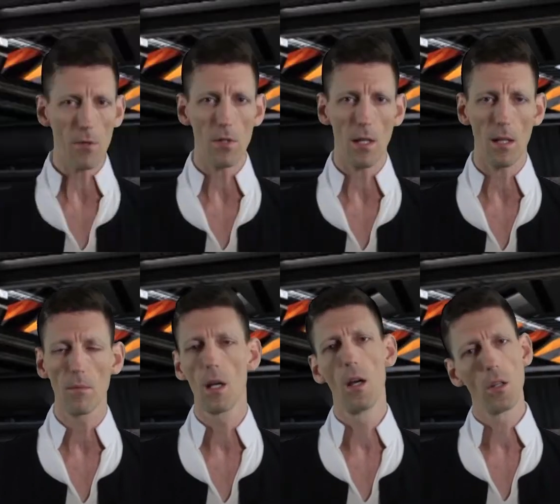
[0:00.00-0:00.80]
seen
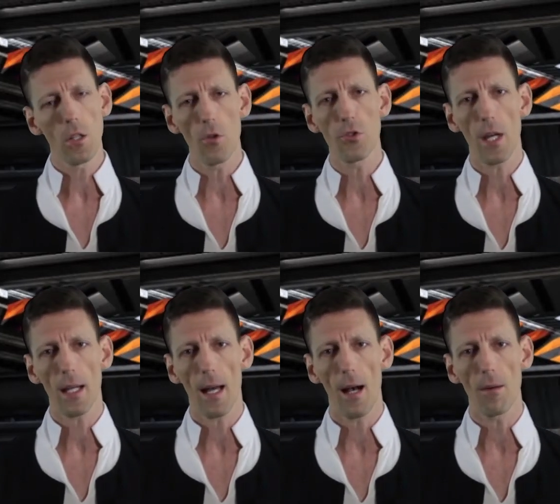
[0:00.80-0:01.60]
it, go check
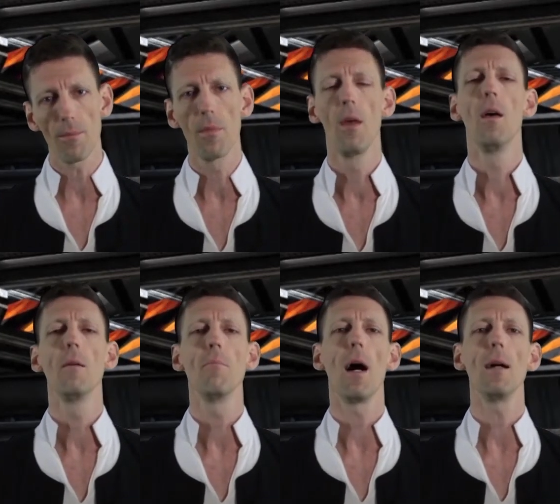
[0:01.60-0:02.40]
it out,
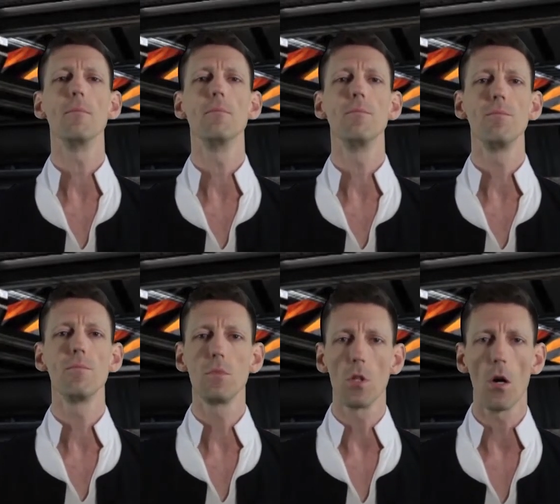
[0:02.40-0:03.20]
but
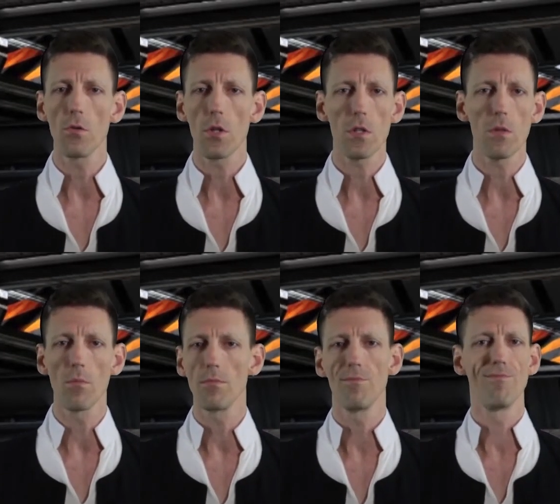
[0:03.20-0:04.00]
don't just,
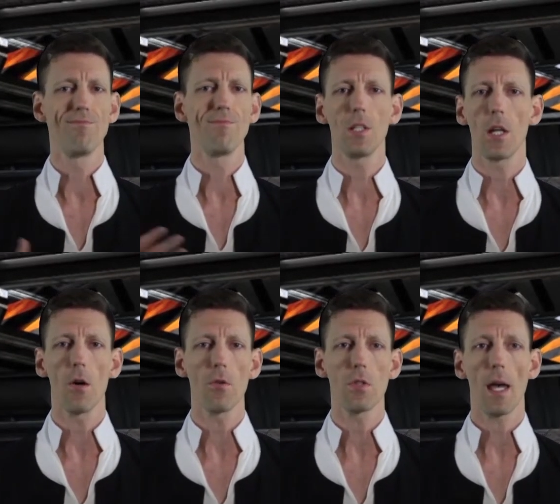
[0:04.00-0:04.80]
you
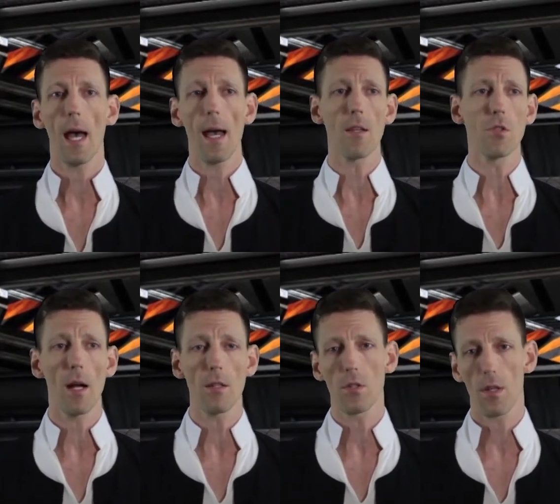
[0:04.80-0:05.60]
know, say, hey, it's
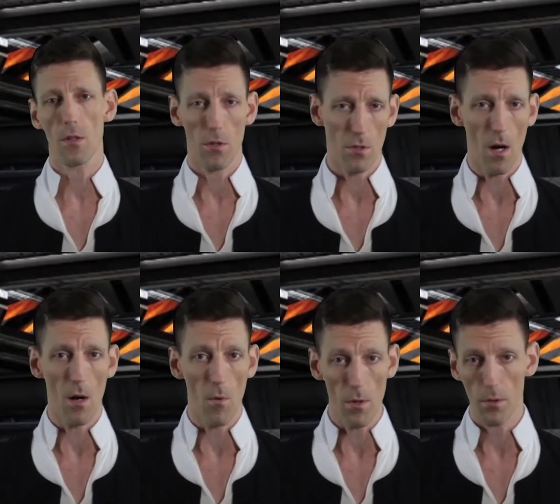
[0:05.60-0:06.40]
great just because it's
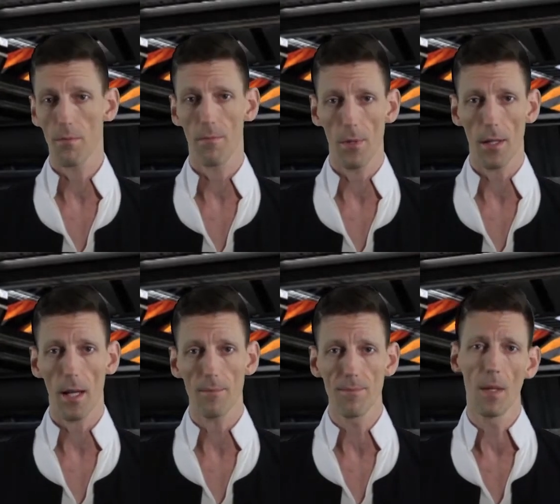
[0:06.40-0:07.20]
Star Wars,
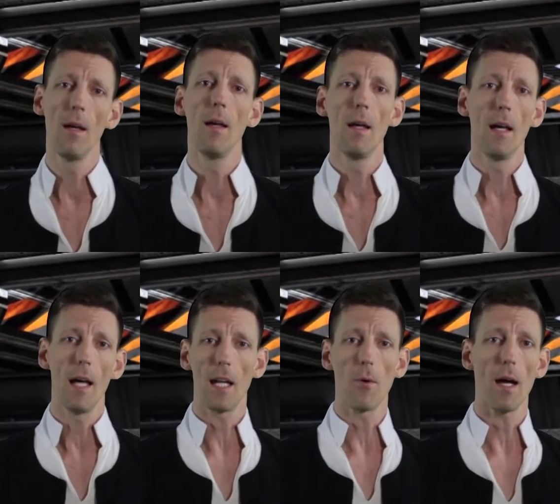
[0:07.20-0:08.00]
okay?
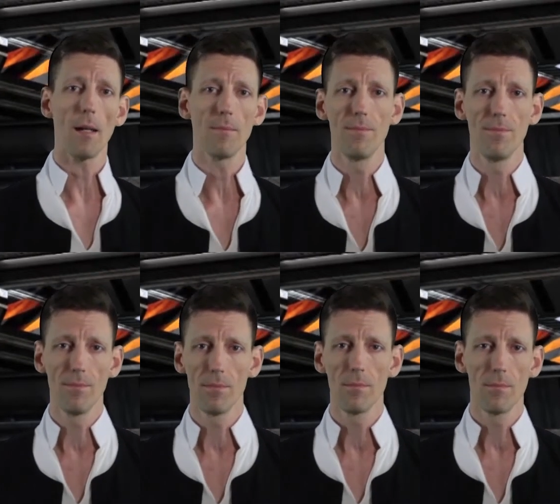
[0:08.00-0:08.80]
Anyway,
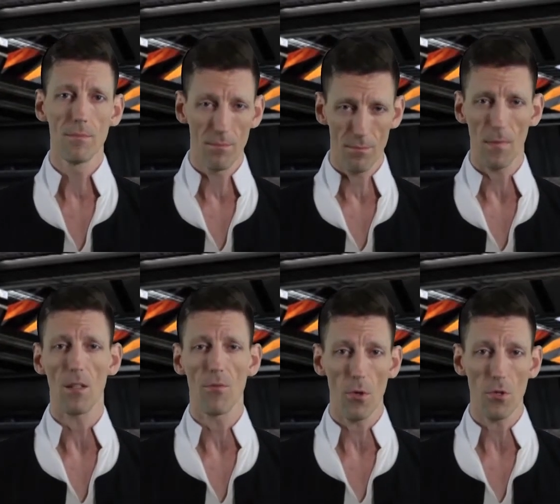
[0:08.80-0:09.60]
may
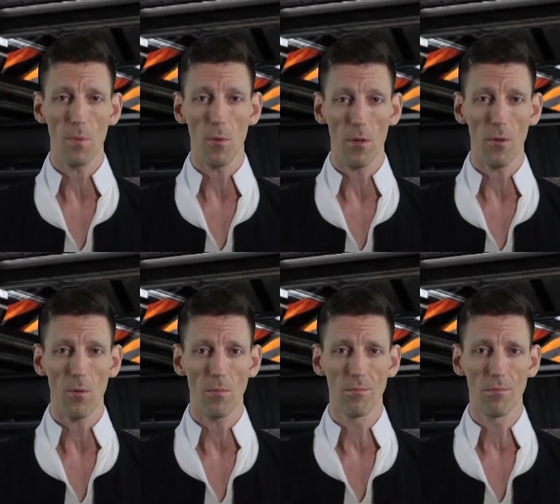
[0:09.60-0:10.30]
the Force be with you,